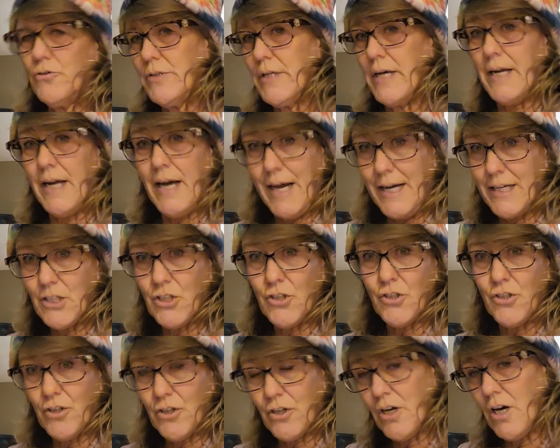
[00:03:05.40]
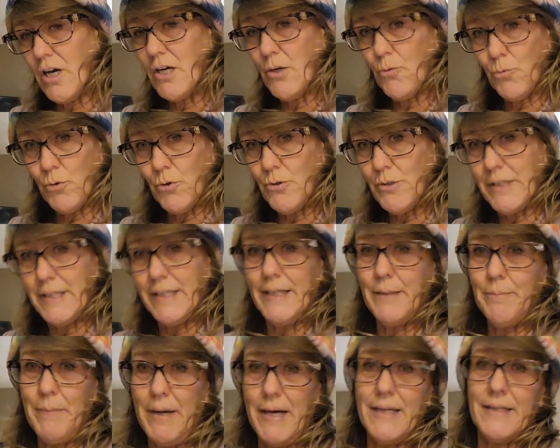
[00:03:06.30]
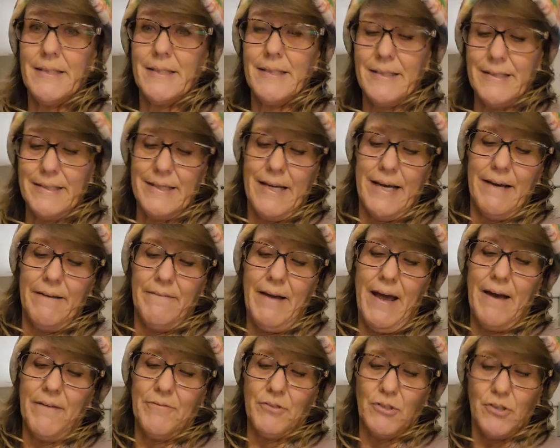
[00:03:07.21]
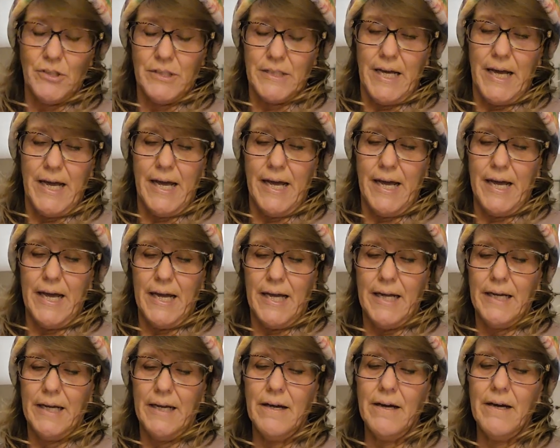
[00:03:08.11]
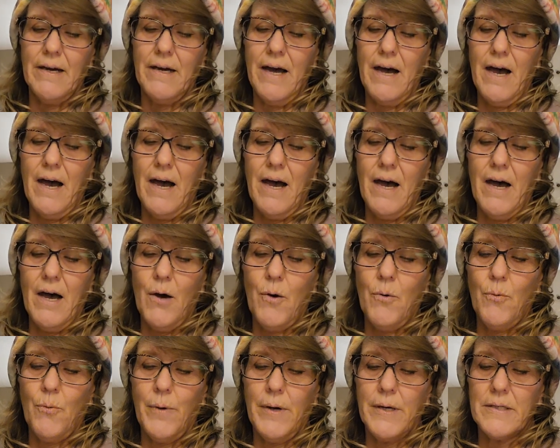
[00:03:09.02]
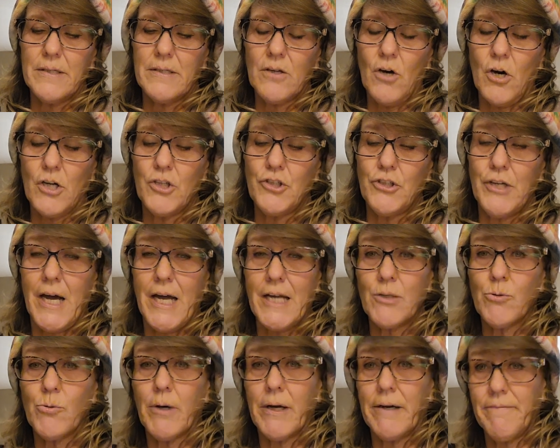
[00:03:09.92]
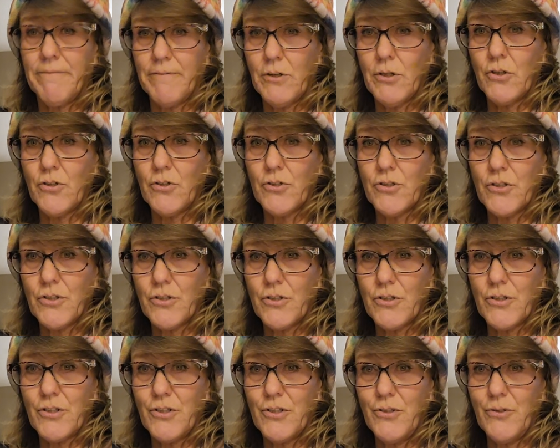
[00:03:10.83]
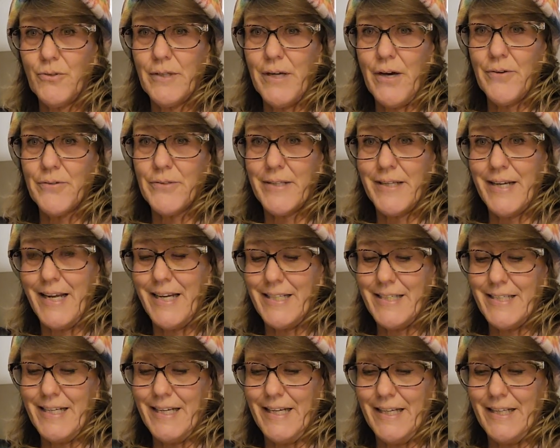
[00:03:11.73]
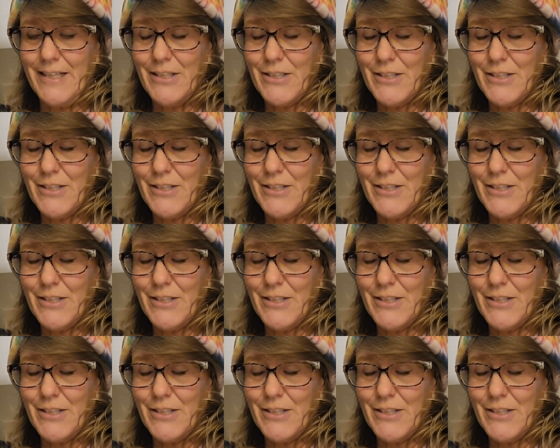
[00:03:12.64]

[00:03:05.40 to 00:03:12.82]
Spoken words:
that I took on a routine basis day after day was on January 1st, 2018.